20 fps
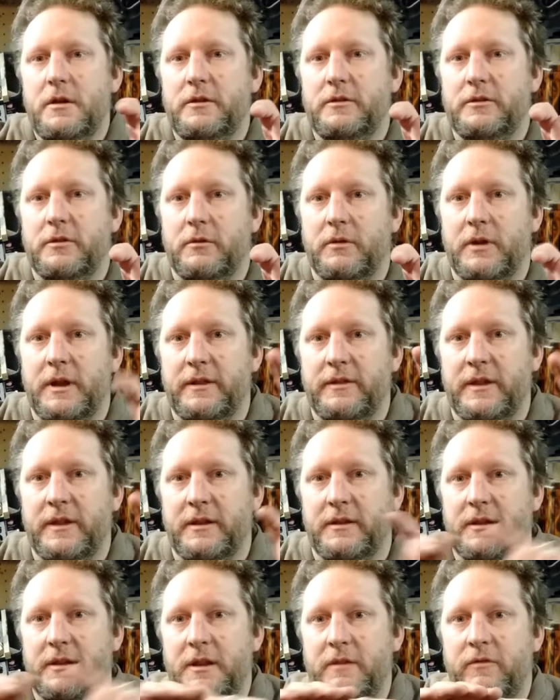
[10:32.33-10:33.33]
So
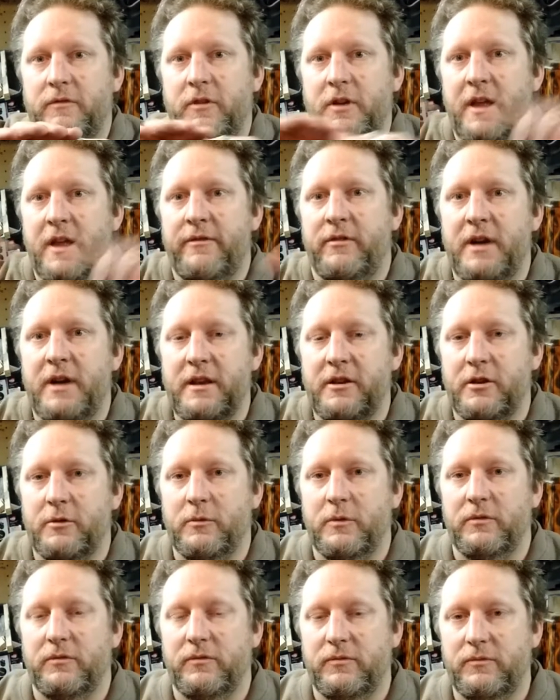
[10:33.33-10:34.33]
that if I ever end
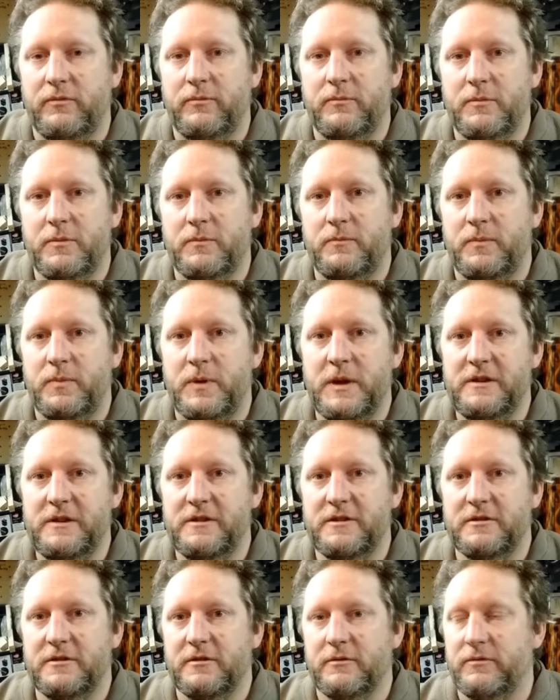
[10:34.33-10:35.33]
up with
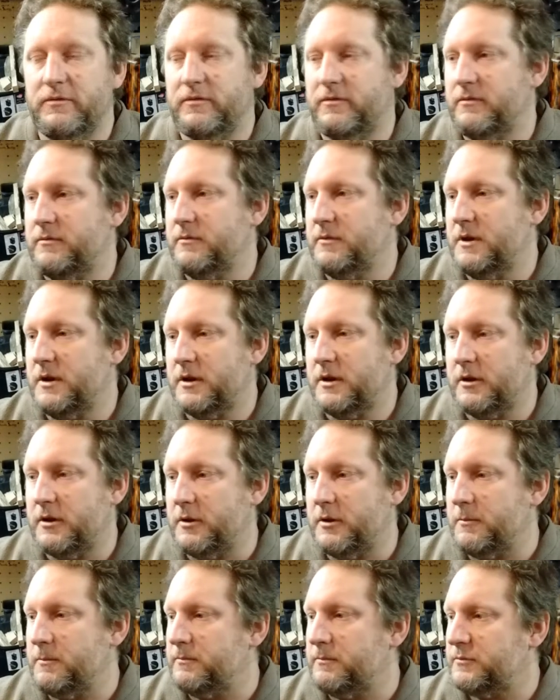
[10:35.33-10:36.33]
pieces of,
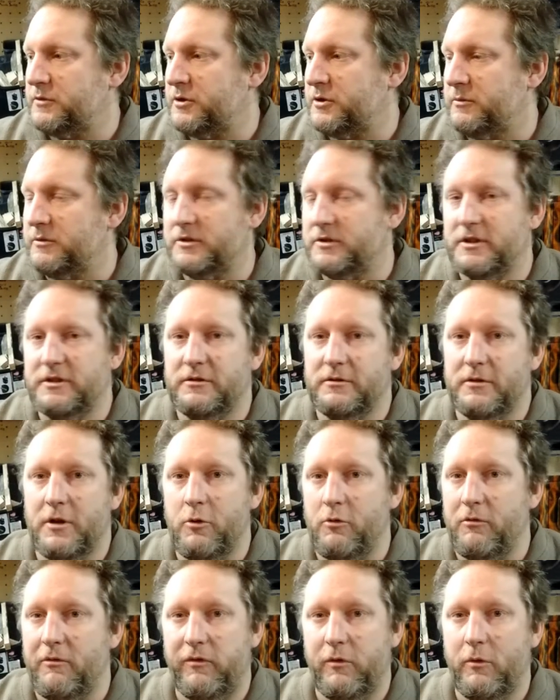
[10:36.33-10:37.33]
someone says
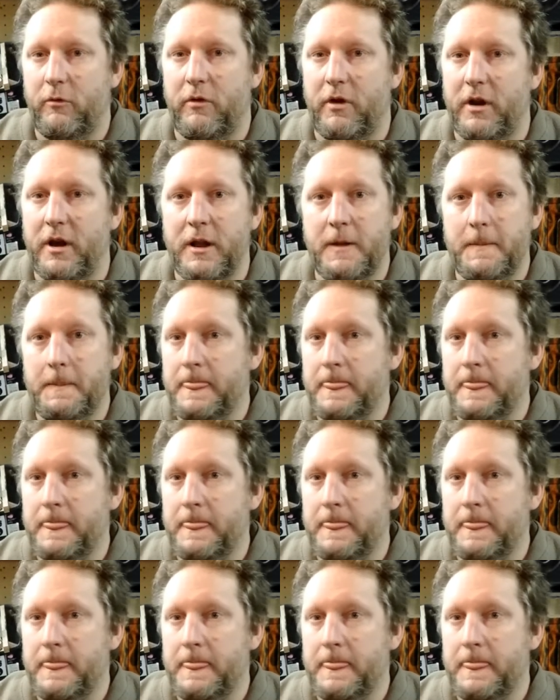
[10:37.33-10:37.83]
oak flooring,